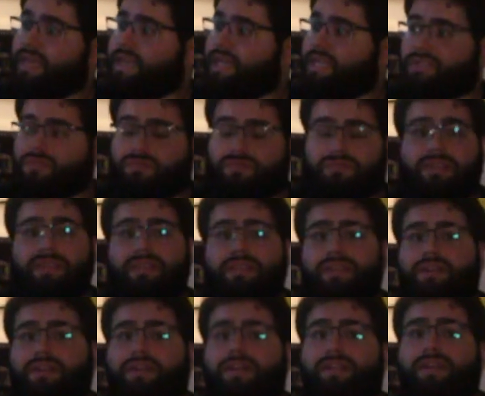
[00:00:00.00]
It's really
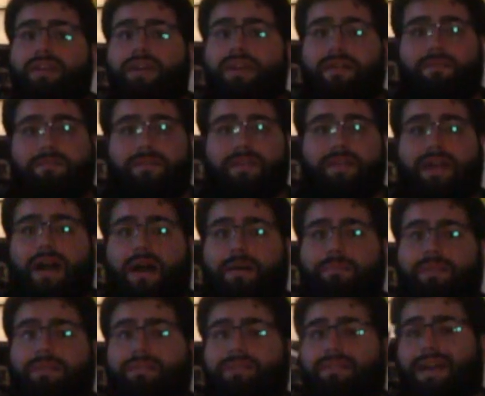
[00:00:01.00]
good,
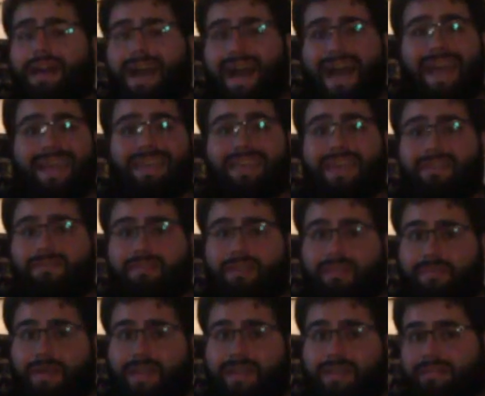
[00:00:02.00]
phenomenal. I can't
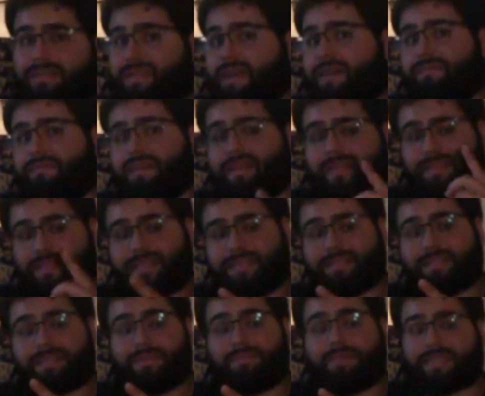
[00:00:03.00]
recommend it enough. This
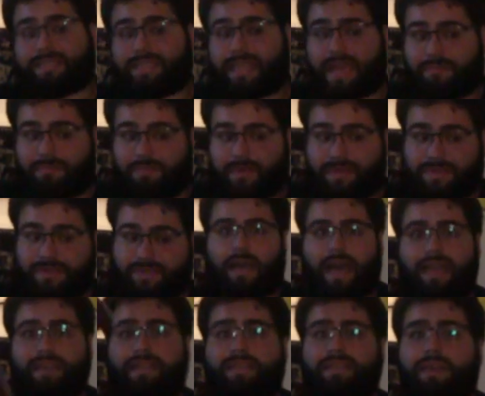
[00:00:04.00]
is a must-have book.
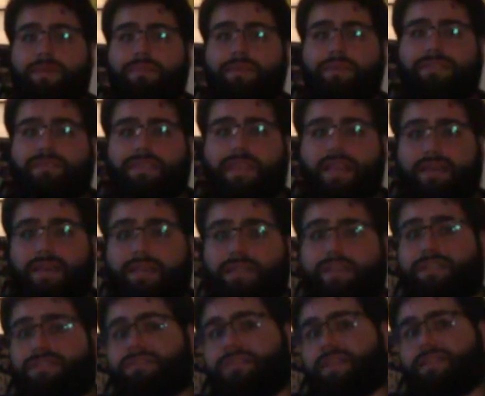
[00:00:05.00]
IDW's take on
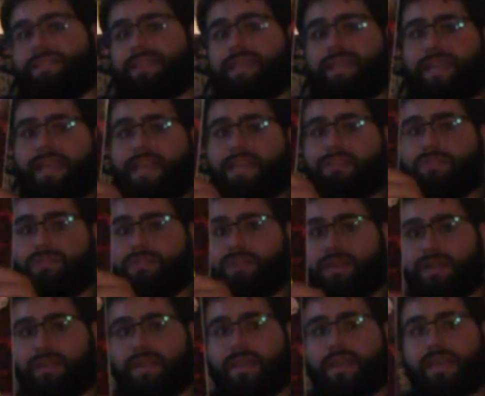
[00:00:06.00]
Dick Tracy is
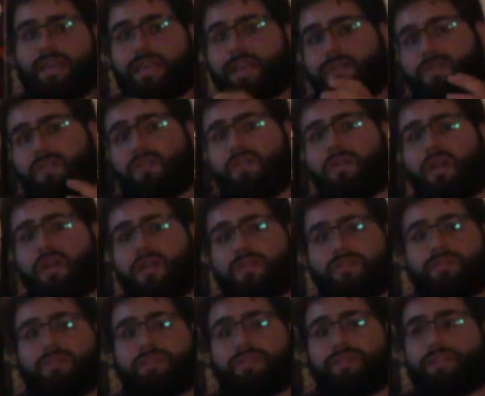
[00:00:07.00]
good. If you're a
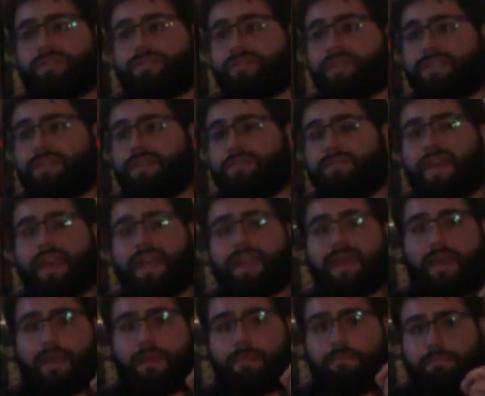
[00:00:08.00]
hardcore Dick Tracy fan,
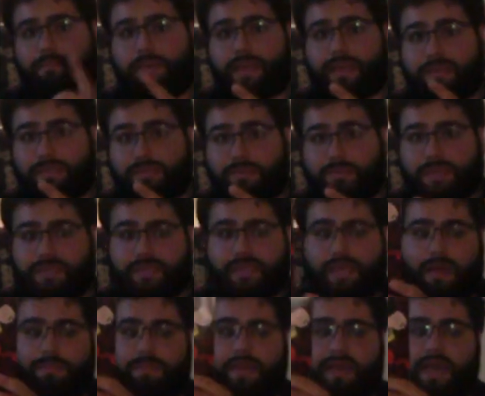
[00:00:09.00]
pick this book
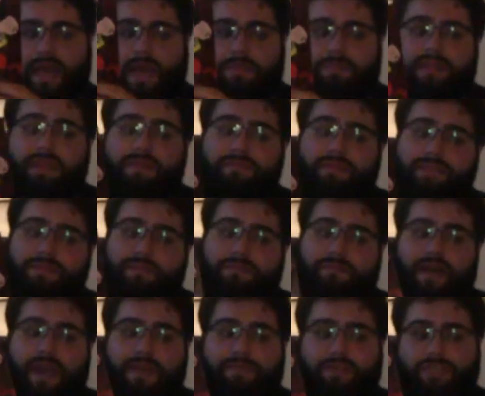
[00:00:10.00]
up. I believe it's a
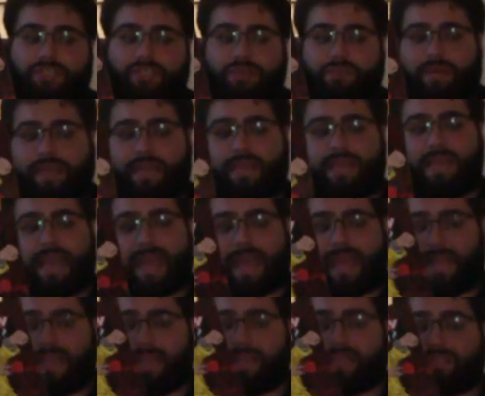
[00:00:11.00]
5-issue mini
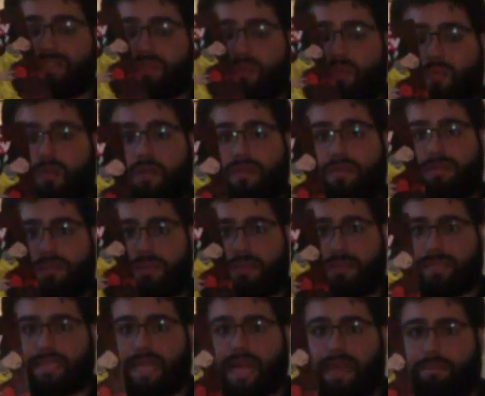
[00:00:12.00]
and it is worth
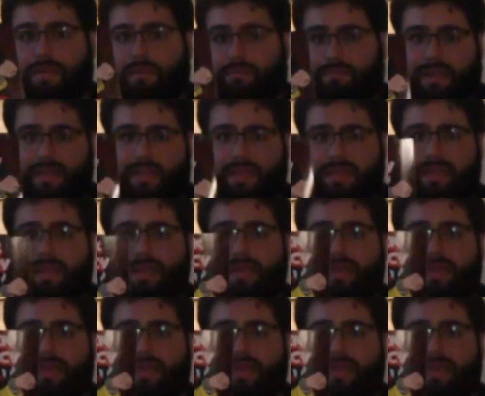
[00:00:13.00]
your time and money.